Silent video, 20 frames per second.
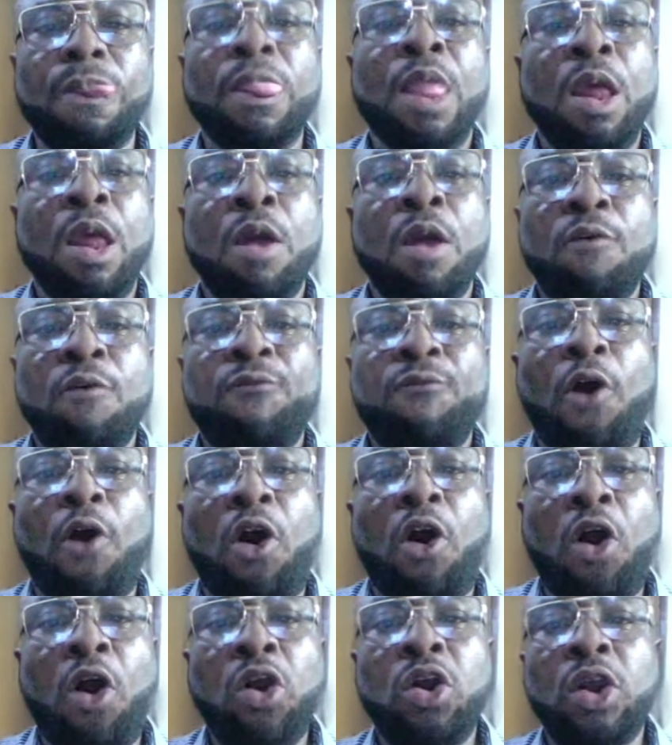for
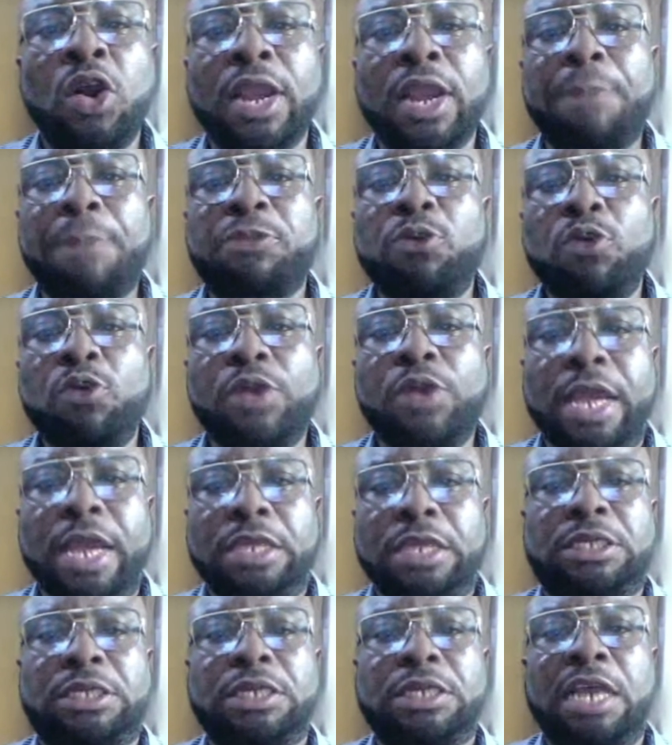capital gains
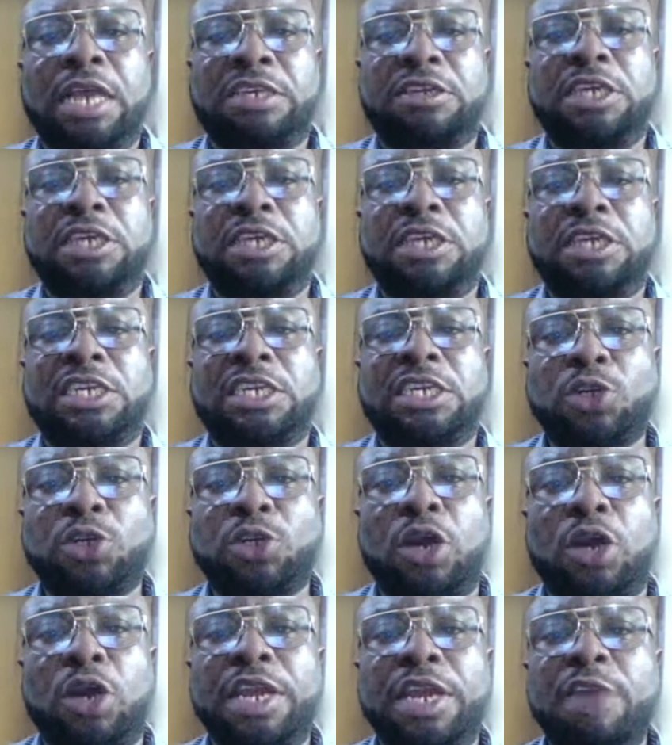exemption,
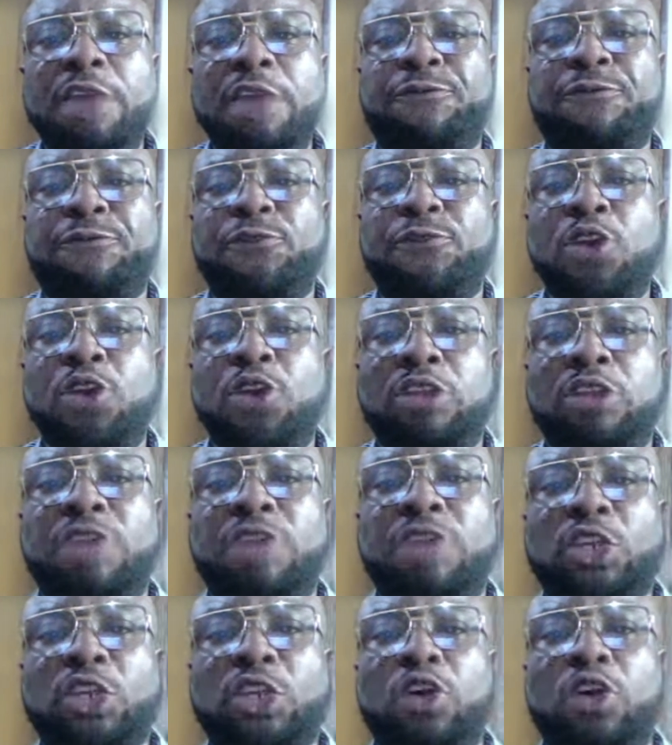if your
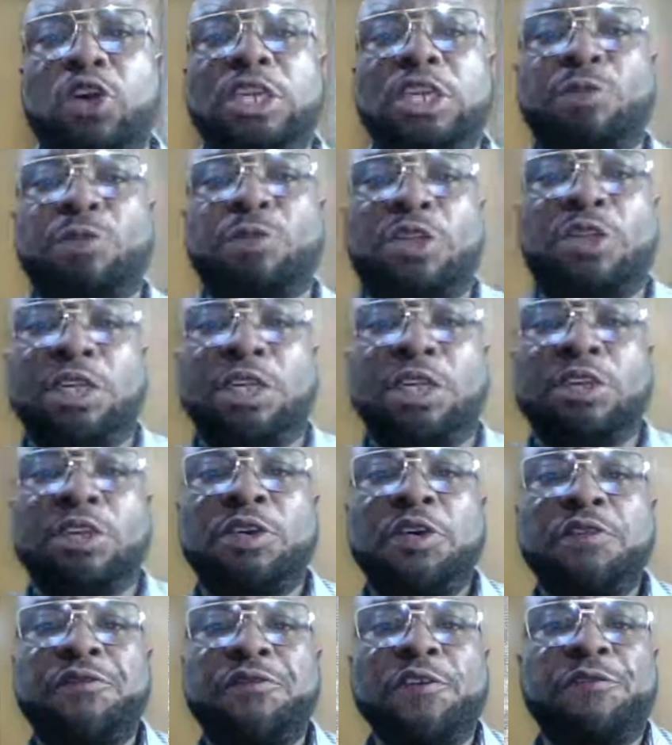threshold is between
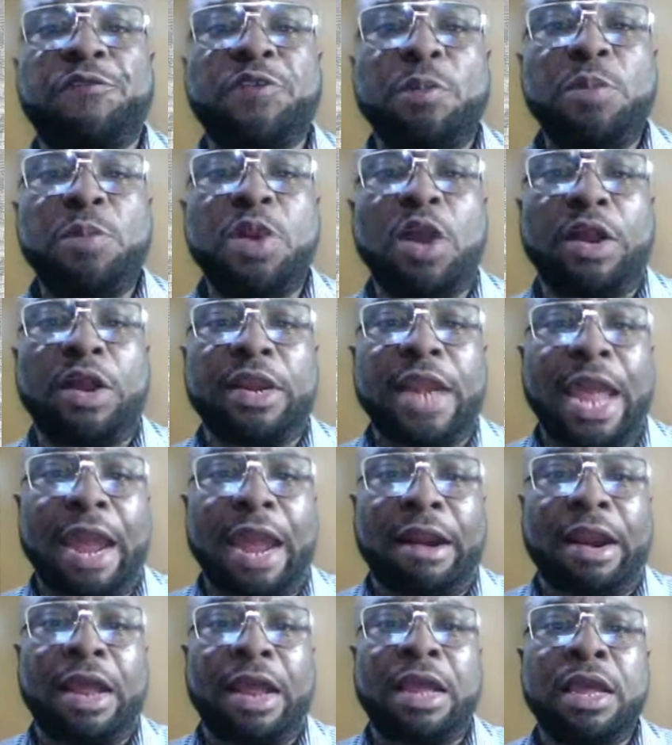50 million naira,
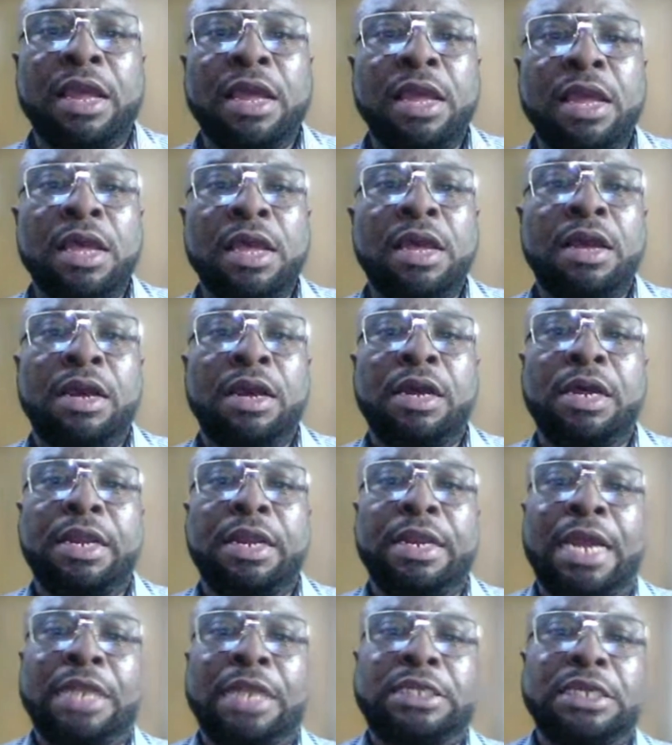that
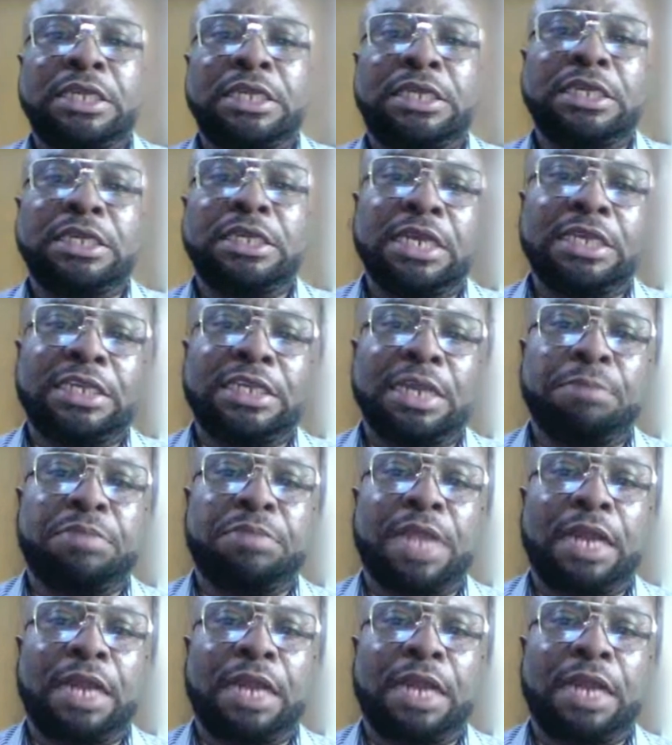it is exempted.